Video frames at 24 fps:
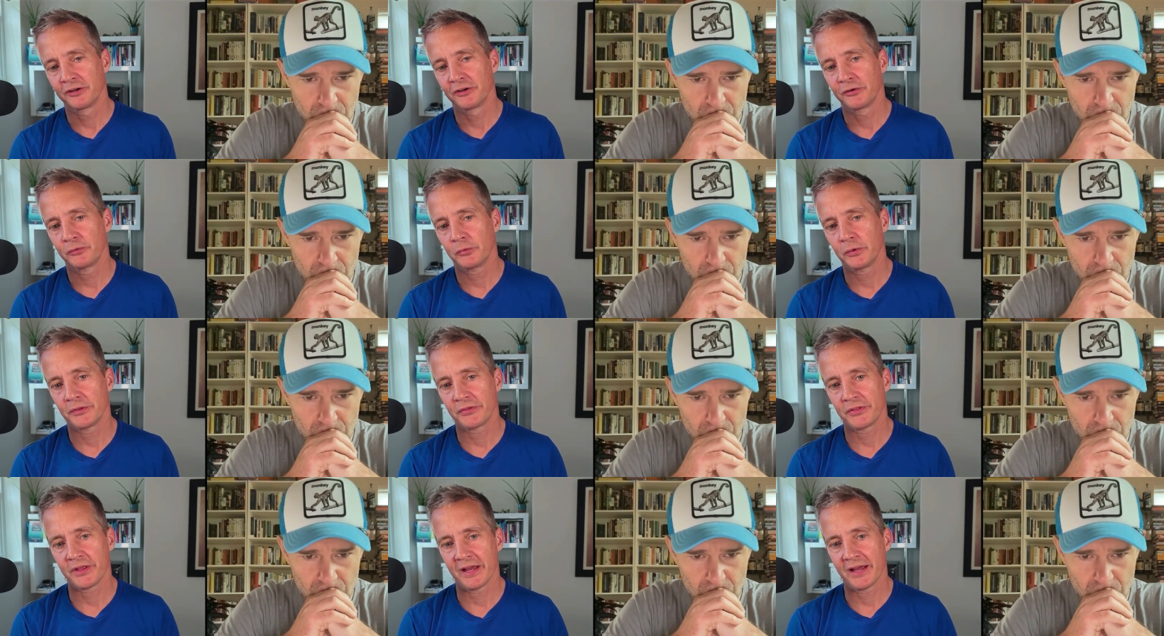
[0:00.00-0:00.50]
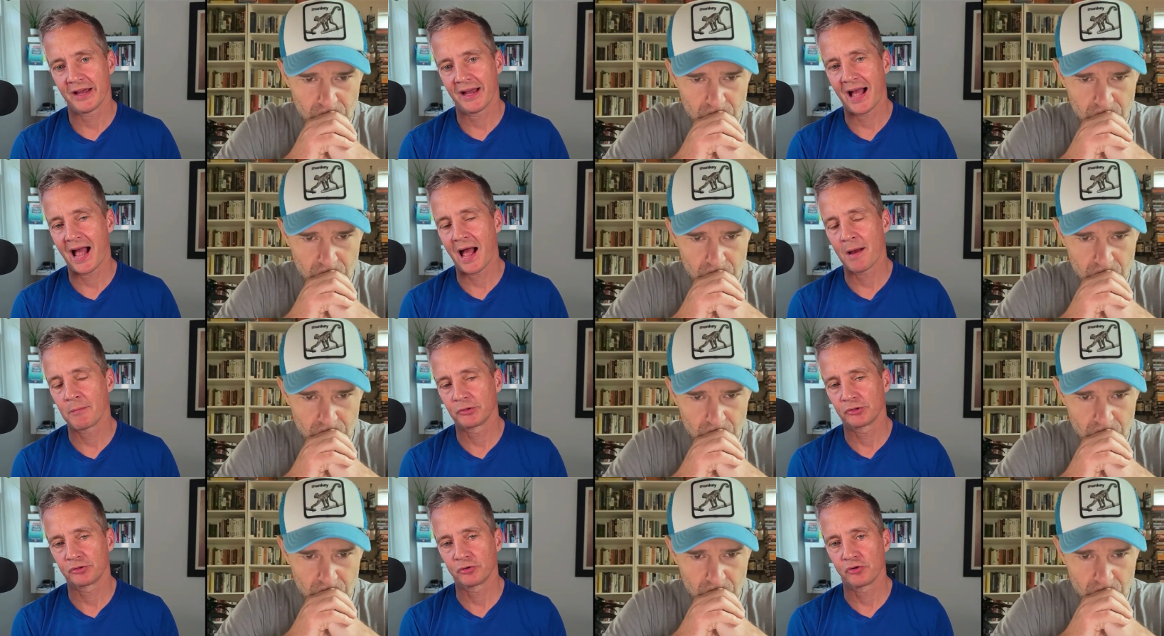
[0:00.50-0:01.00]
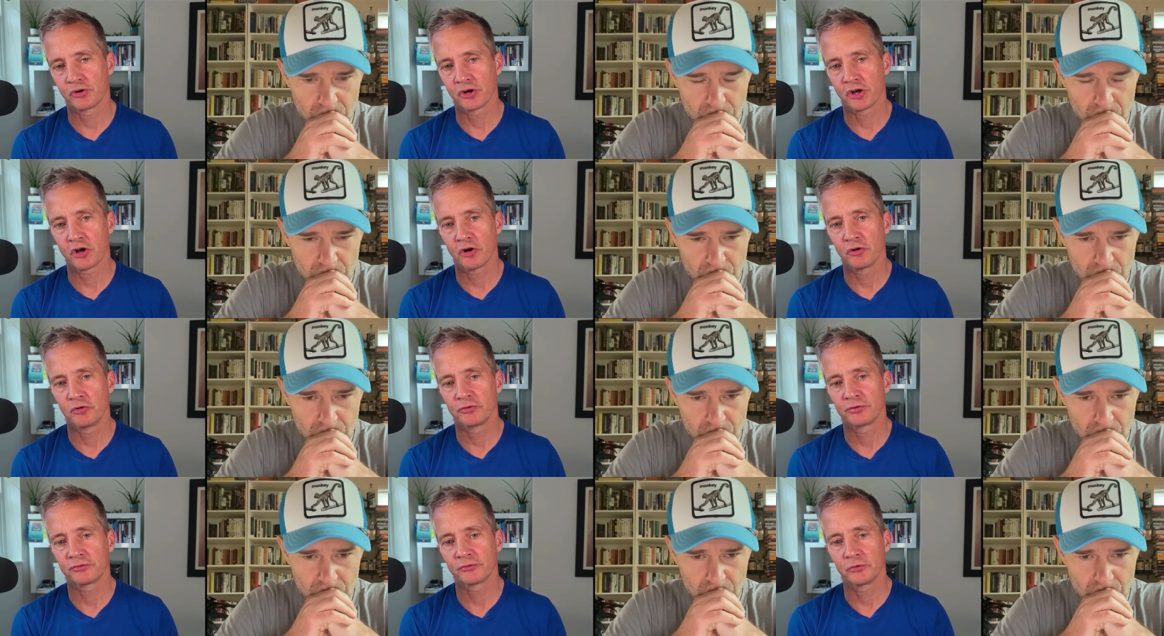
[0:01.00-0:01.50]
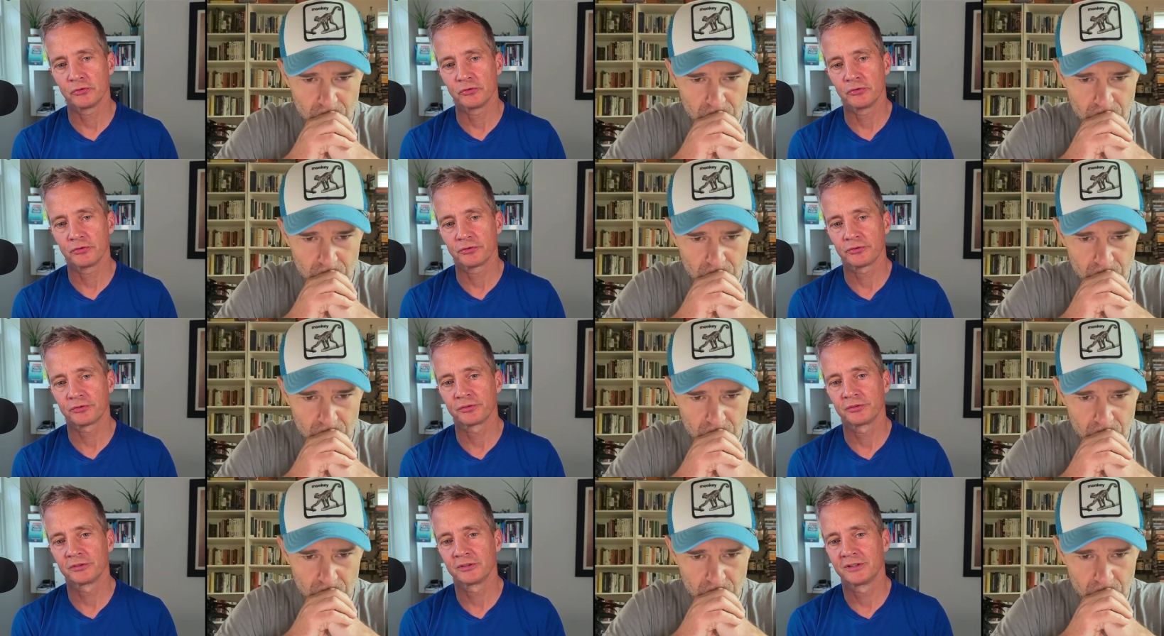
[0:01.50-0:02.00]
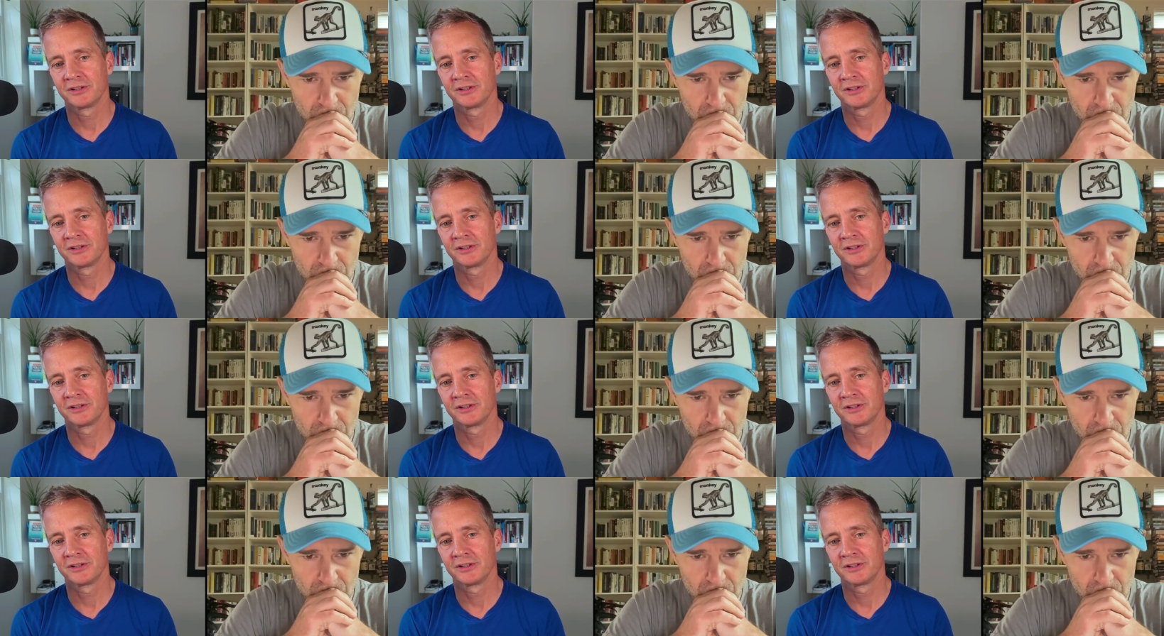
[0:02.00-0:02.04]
Speaker 1: with their Amazon Go stores.